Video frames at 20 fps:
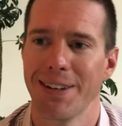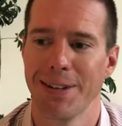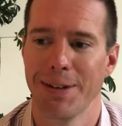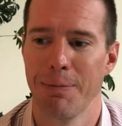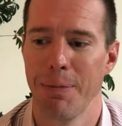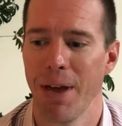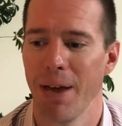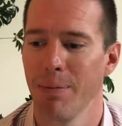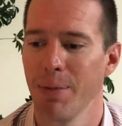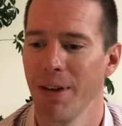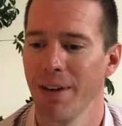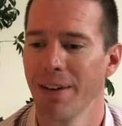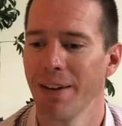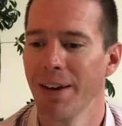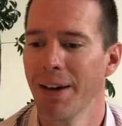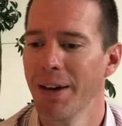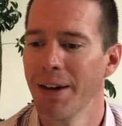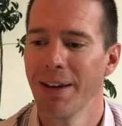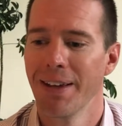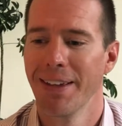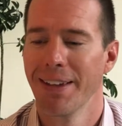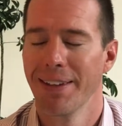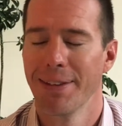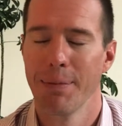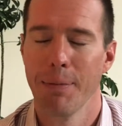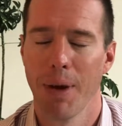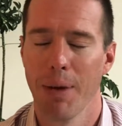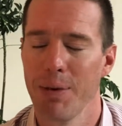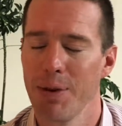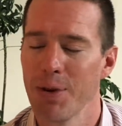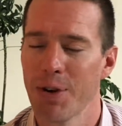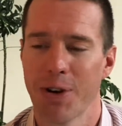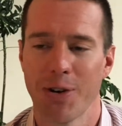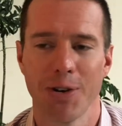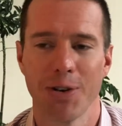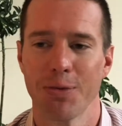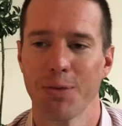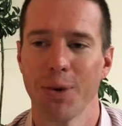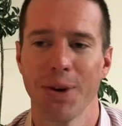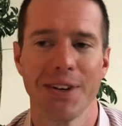maybe you
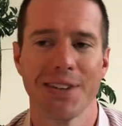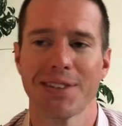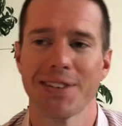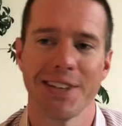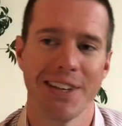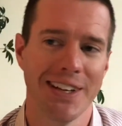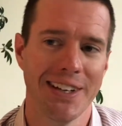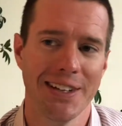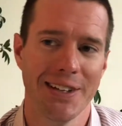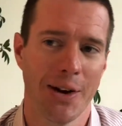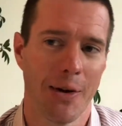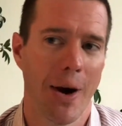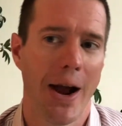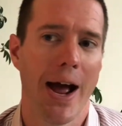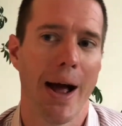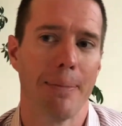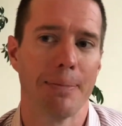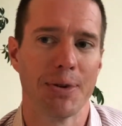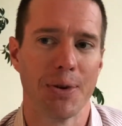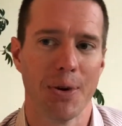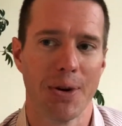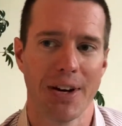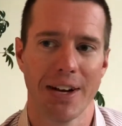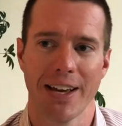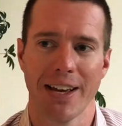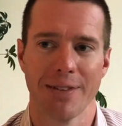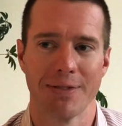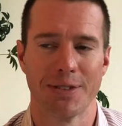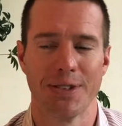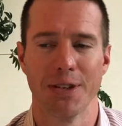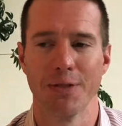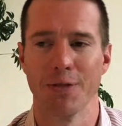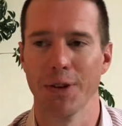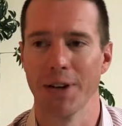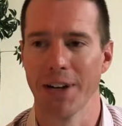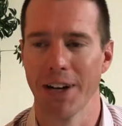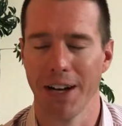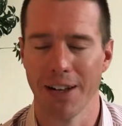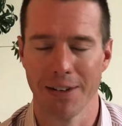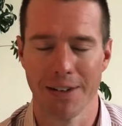could reskin your app so it could have
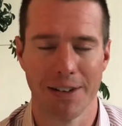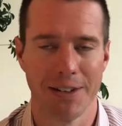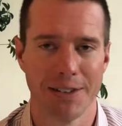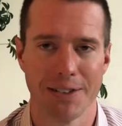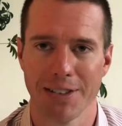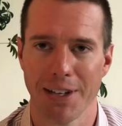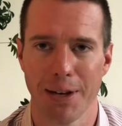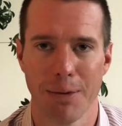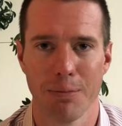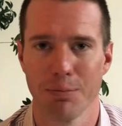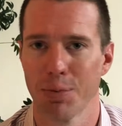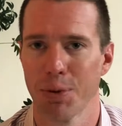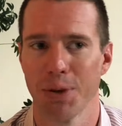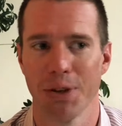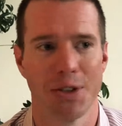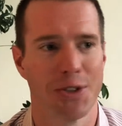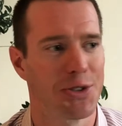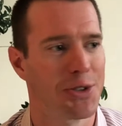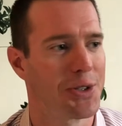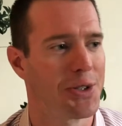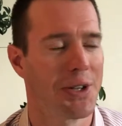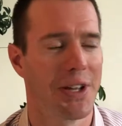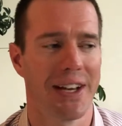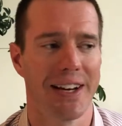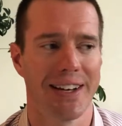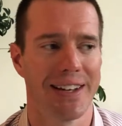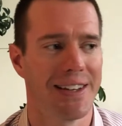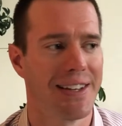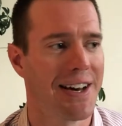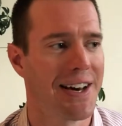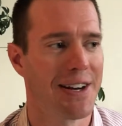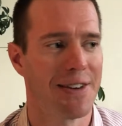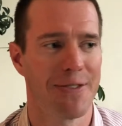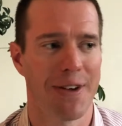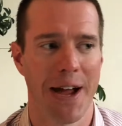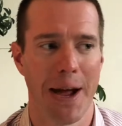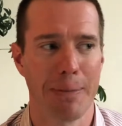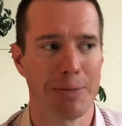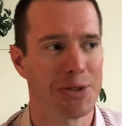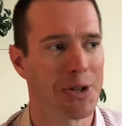different colors. I'm pretty sure like a lot of
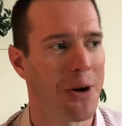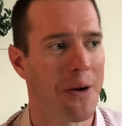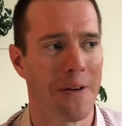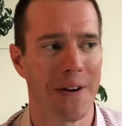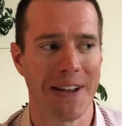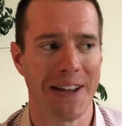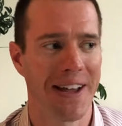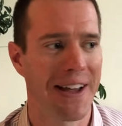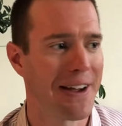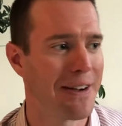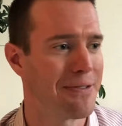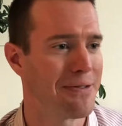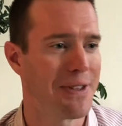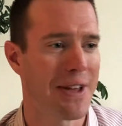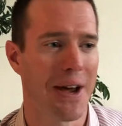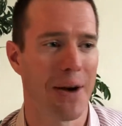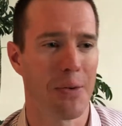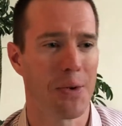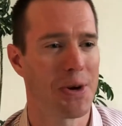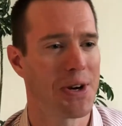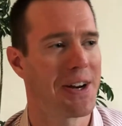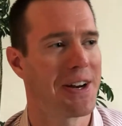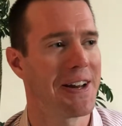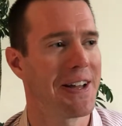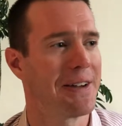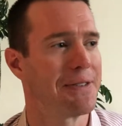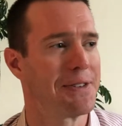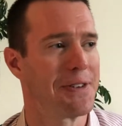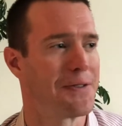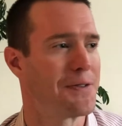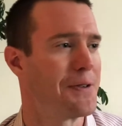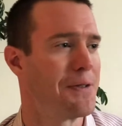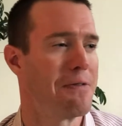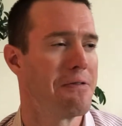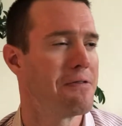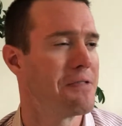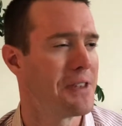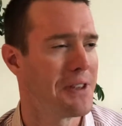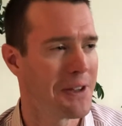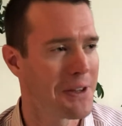apps already have that, where you could have different
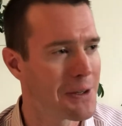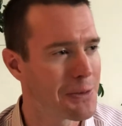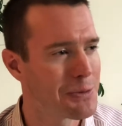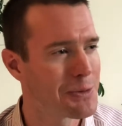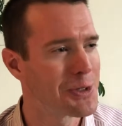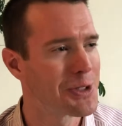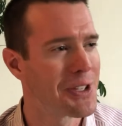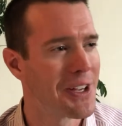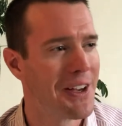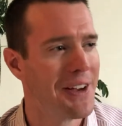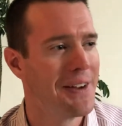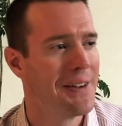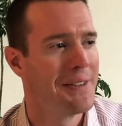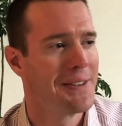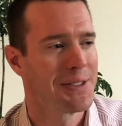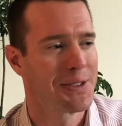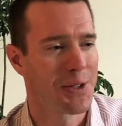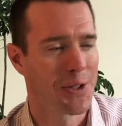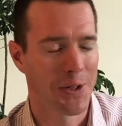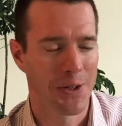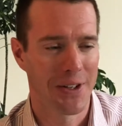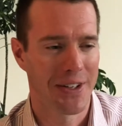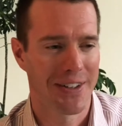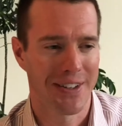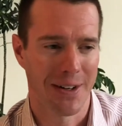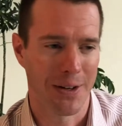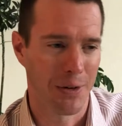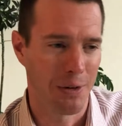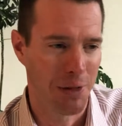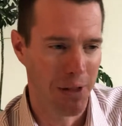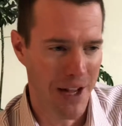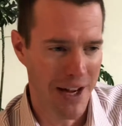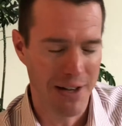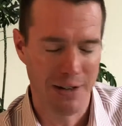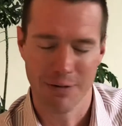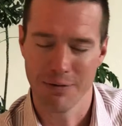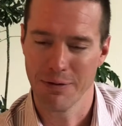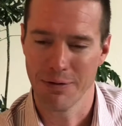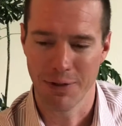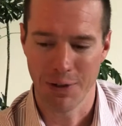themes. So, you know, light,
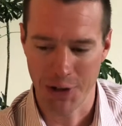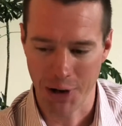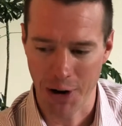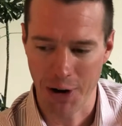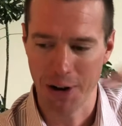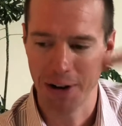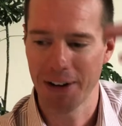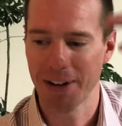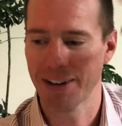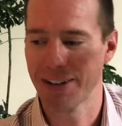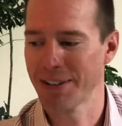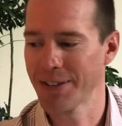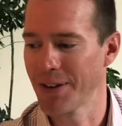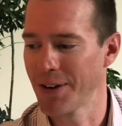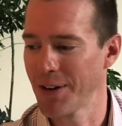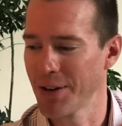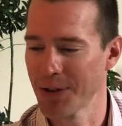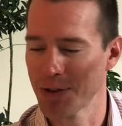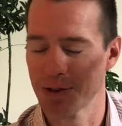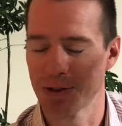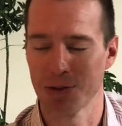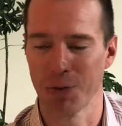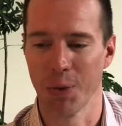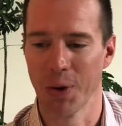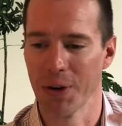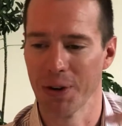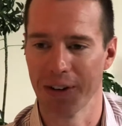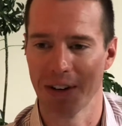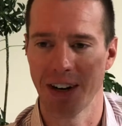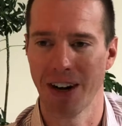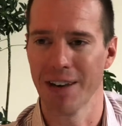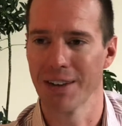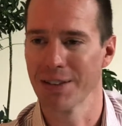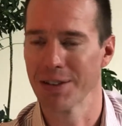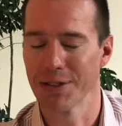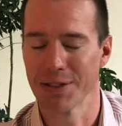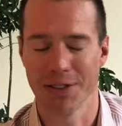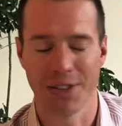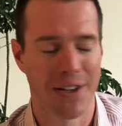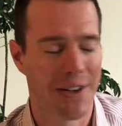dark, all those weird
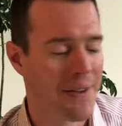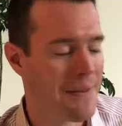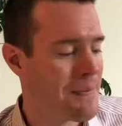colors.